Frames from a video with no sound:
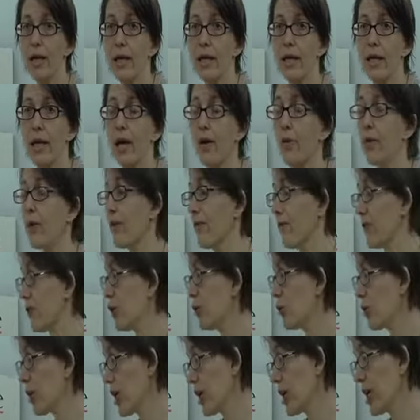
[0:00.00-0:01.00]
Now, if
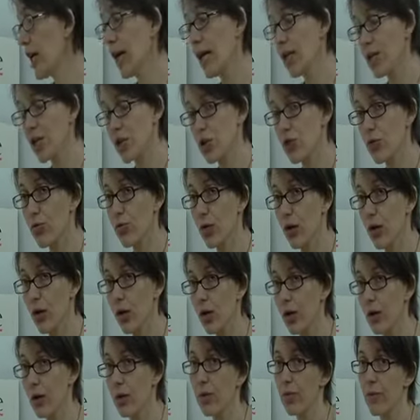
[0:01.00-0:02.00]
you are not sure,
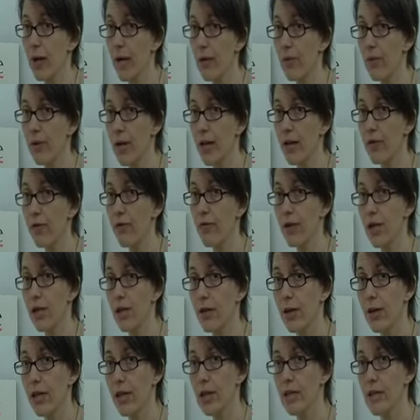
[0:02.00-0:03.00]
a great way of
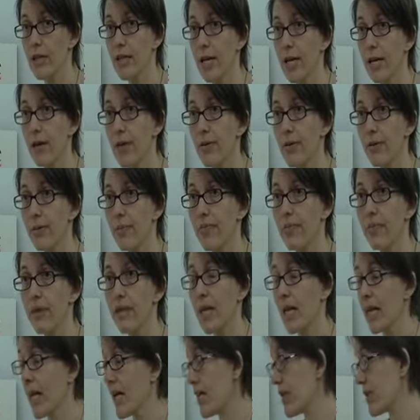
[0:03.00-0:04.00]
figuring this out
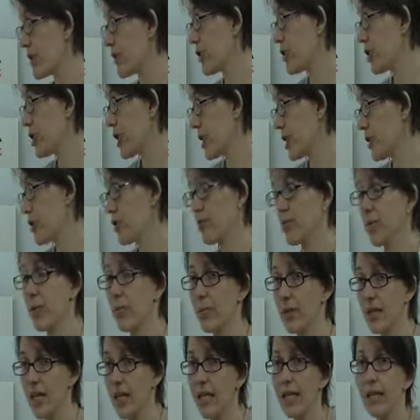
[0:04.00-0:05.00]
is just
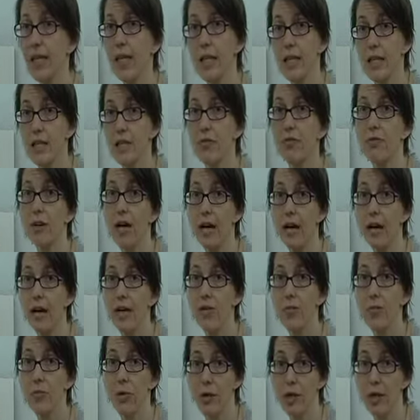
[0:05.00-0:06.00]
repeatedly
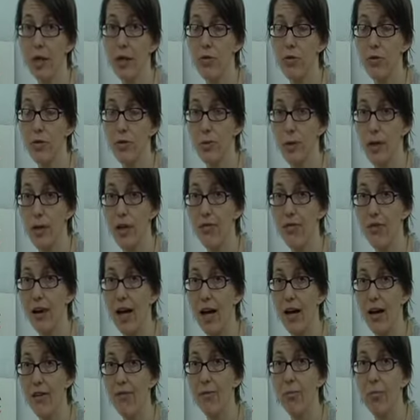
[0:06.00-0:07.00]
divide
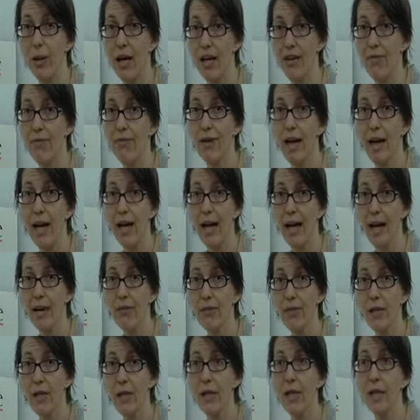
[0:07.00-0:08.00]
125 by
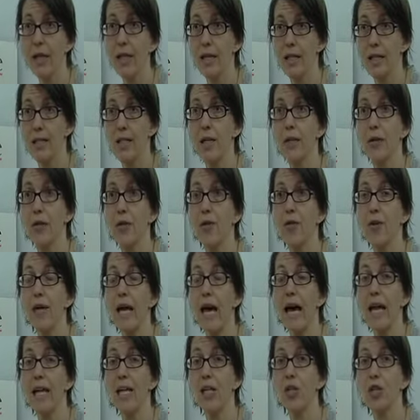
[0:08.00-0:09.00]
5 until you
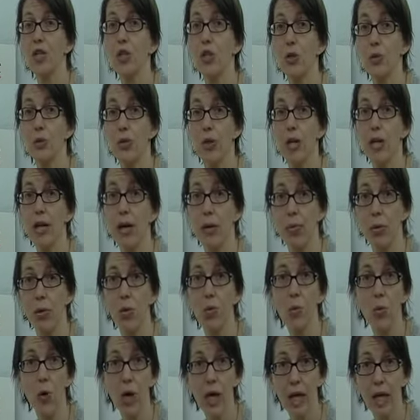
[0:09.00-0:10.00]
get to the number
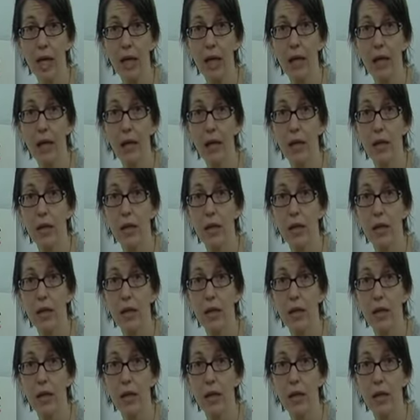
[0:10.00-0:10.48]
1.